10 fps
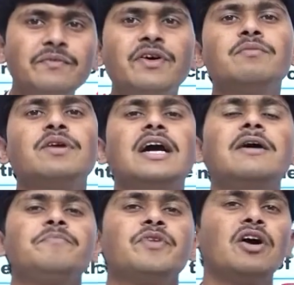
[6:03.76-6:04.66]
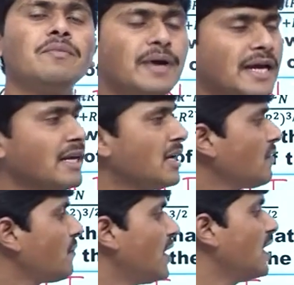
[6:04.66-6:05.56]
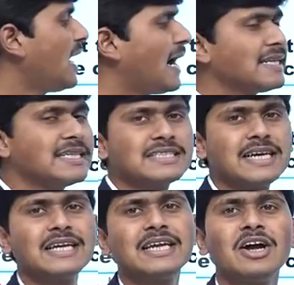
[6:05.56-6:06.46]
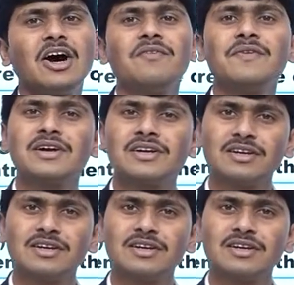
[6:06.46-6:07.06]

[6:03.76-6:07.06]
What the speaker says: formula of magnetic field at the center of a